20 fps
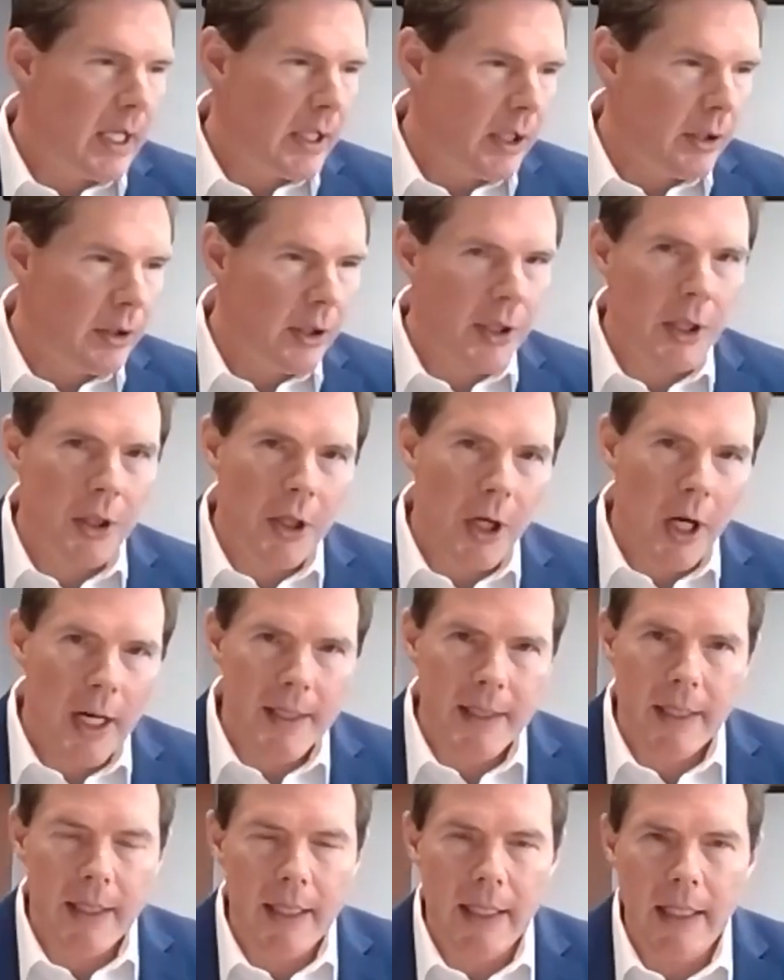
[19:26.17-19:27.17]
You look
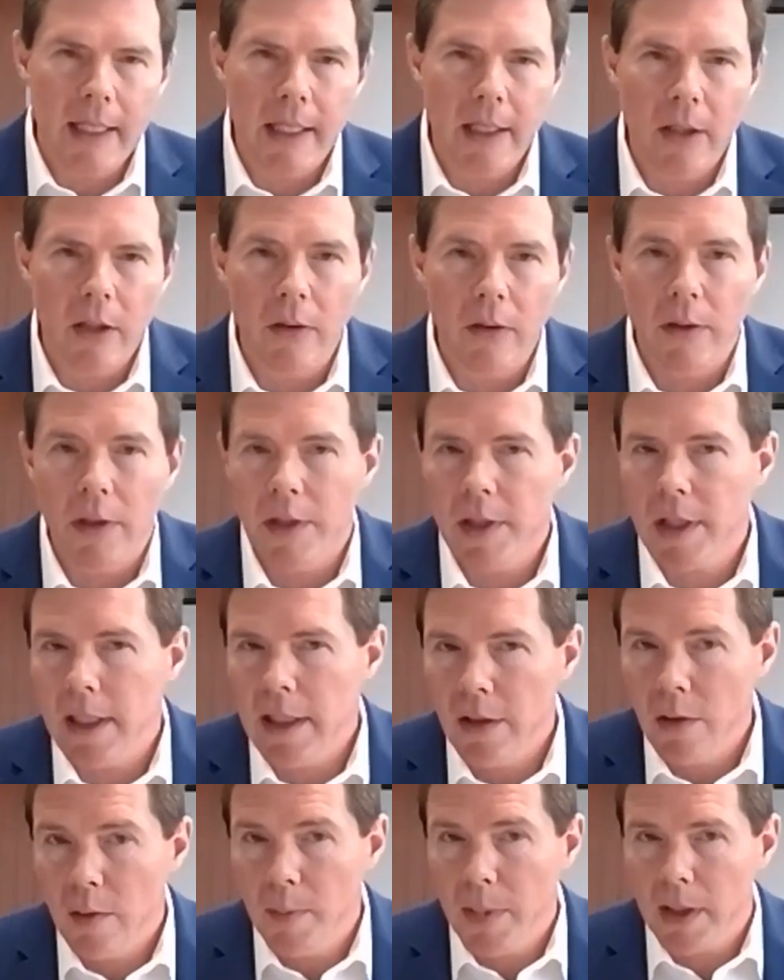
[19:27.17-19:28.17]
across to the EU, you see
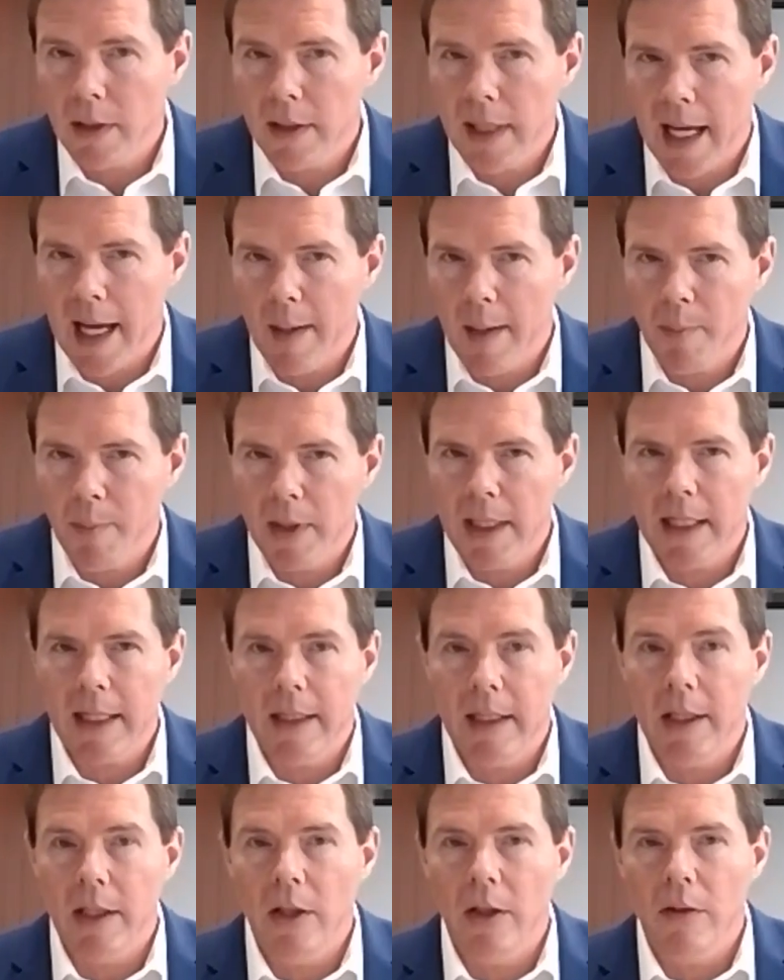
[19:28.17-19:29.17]
new build happening
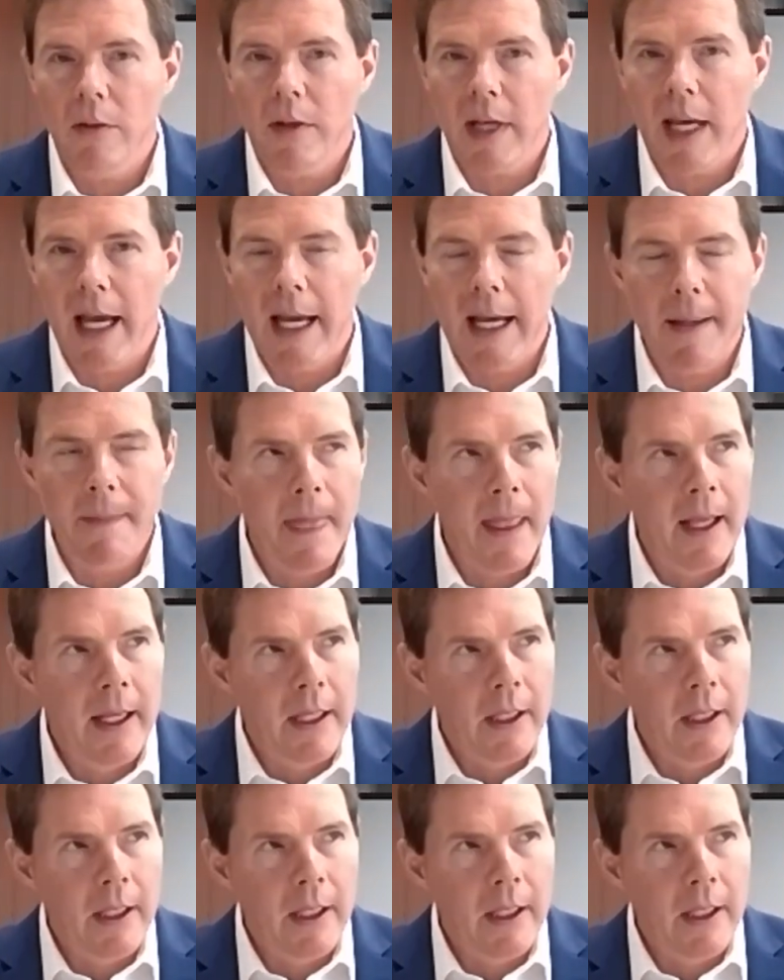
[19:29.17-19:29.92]
in the UK.